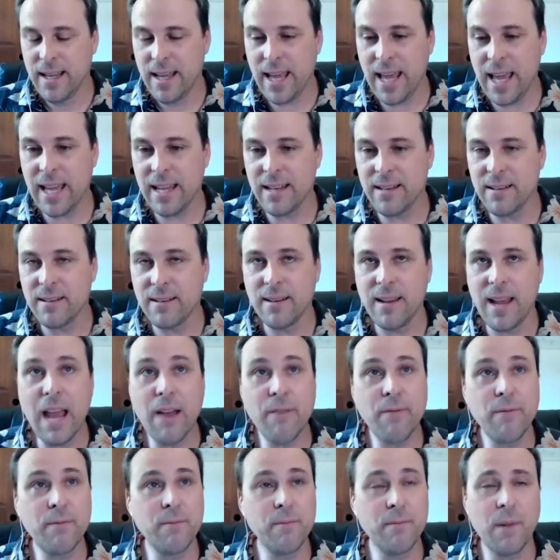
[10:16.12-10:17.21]
and
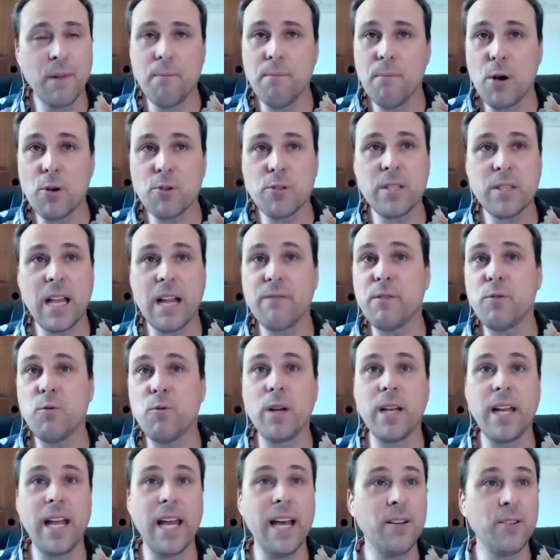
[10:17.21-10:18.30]
ev- most
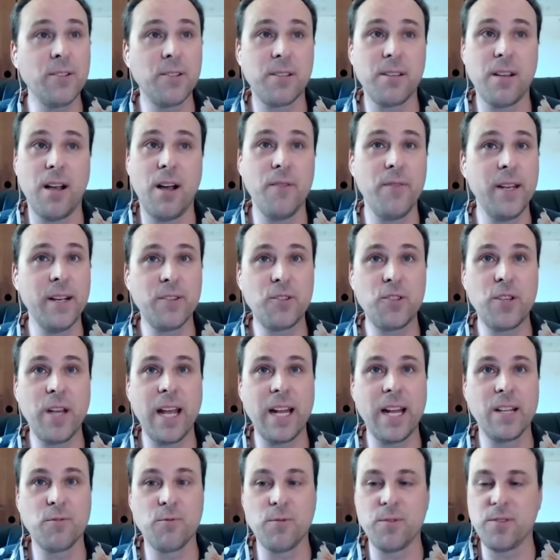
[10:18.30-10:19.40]
everyone else on their
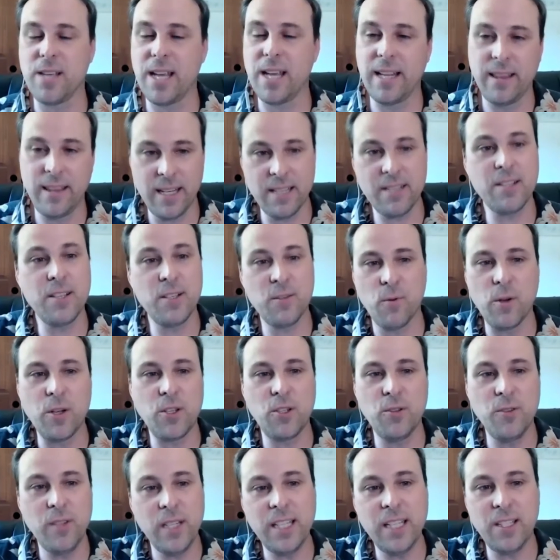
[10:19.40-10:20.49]
channels was saying this is what
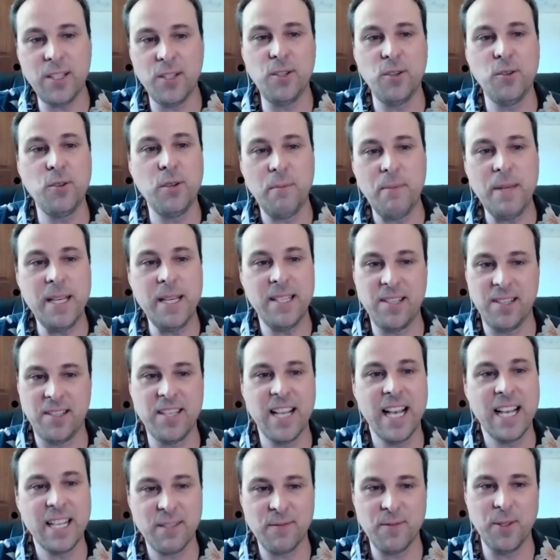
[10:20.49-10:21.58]
you need to do to be
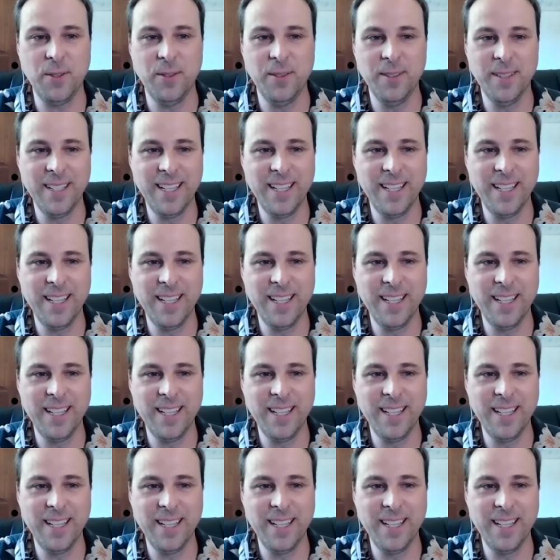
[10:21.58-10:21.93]
successful